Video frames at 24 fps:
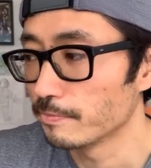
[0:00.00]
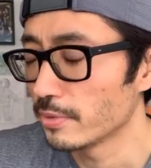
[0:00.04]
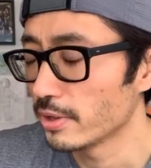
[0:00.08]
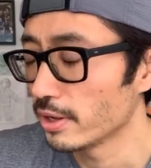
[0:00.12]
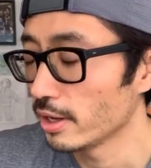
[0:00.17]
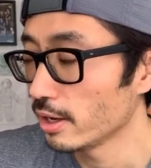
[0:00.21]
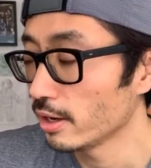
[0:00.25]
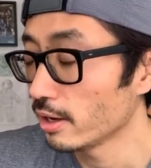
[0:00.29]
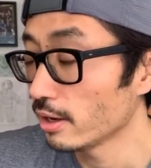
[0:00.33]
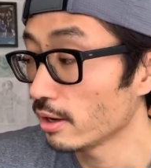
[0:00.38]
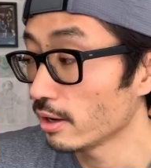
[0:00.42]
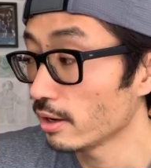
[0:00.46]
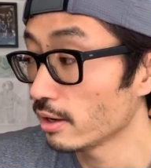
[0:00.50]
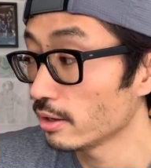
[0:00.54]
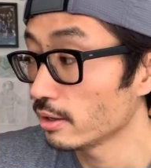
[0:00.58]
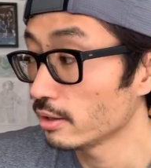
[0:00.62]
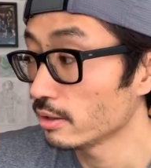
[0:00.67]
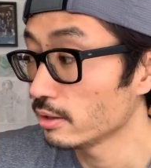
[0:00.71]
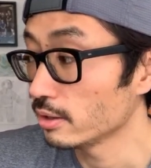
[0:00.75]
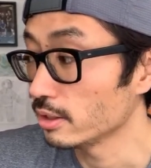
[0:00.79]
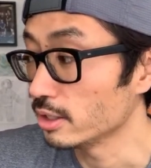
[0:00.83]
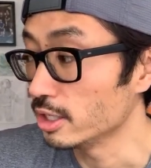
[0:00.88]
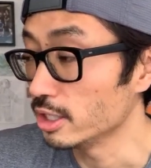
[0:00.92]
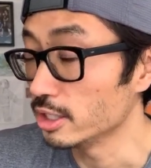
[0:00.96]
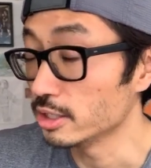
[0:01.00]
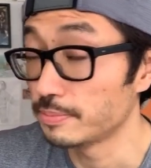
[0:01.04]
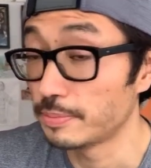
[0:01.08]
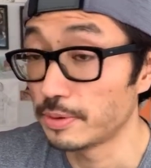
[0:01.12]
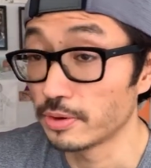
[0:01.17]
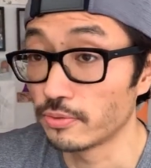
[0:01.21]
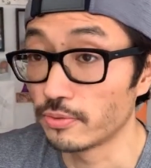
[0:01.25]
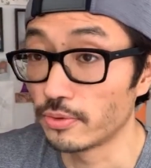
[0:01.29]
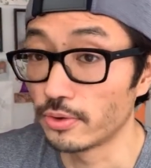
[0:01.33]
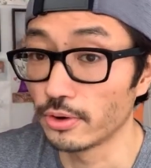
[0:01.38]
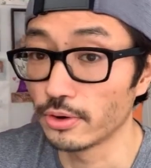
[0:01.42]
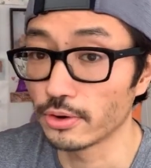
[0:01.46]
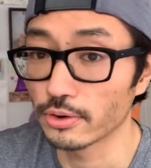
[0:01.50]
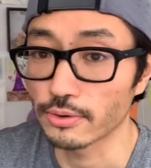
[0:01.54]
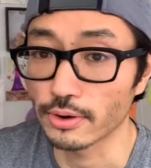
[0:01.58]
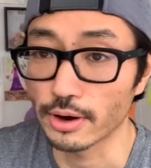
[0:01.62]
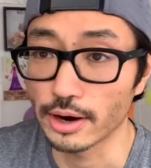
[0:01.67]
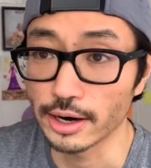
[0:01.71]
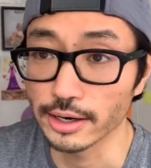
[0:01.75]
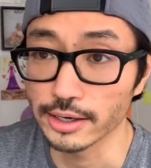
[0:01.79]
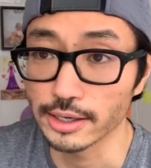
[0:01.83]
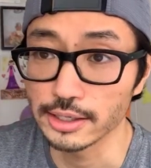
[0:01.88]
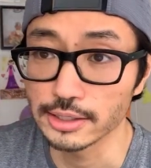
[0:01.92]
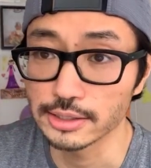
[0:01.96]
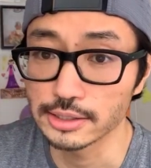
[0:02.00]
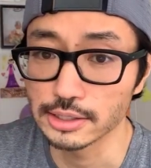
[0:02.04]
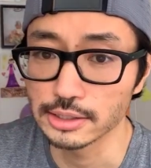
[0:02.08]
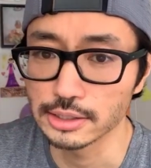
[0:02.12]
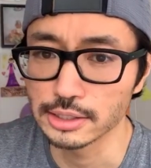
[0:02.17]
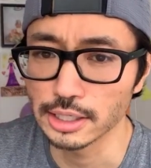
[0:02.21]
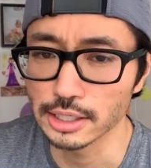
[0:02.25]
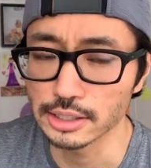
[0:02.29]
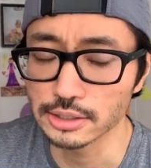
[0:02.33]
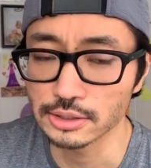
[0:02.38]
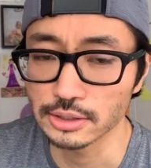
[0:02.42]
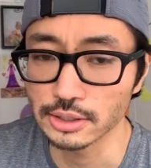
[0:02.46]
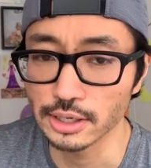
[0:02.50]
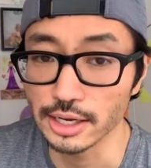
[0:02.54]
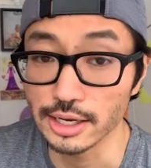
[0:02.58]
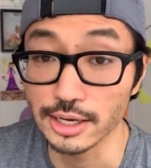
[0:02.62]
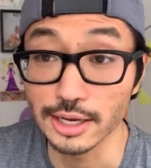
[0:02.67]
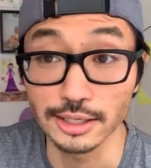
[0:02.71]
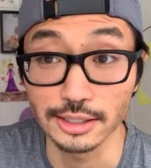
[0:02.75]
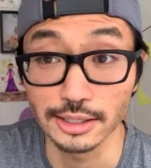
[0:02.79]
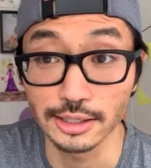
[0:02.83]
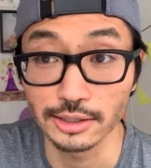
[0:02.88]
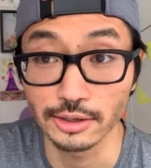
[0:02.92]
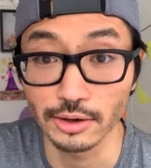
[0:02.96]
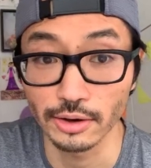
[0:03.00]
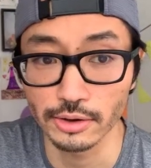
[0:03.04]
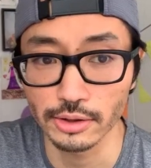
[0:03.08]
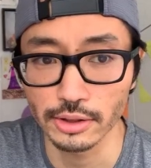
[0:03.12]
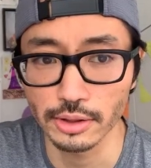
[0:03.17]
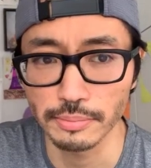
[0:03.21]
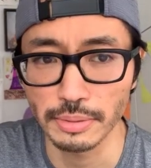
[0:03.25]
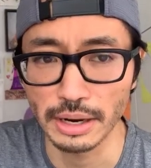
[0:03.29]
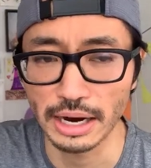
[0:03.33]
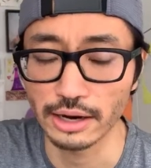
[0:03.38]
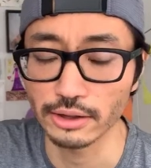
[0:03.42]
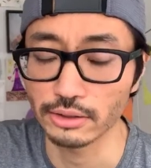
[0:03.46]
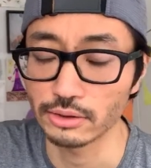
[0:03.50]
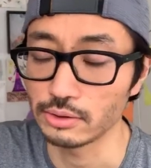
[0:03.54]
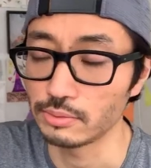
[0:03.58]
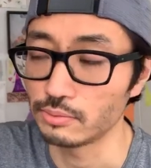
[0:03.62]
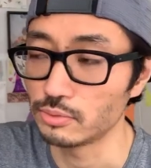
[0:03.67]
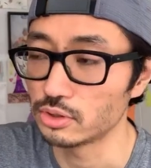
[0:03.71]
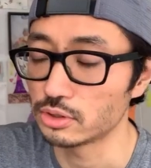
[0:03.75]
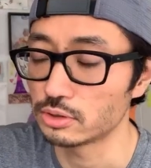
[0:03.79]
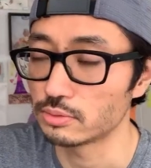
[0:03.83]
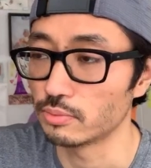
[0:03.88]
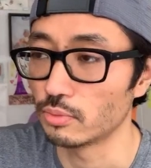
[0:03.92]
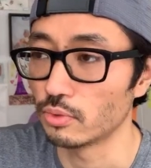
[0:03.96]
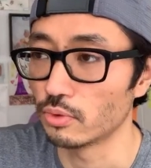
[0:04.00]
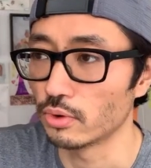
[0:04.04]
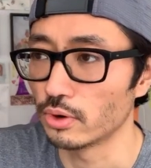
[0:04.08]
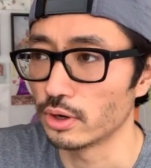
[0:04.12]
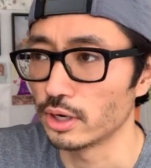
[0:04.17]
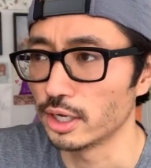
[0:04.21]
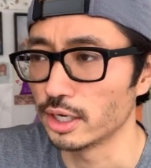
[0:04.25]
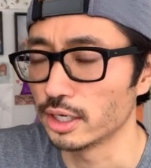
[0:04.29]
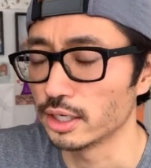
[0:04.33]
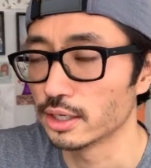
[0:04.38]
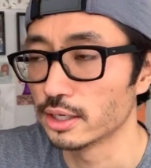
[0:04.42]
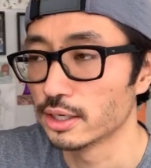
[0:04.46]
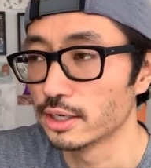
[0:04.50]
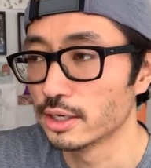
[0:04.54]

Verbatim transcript: And he's been real groggy since yesterday. He did go to the bathroom this morning,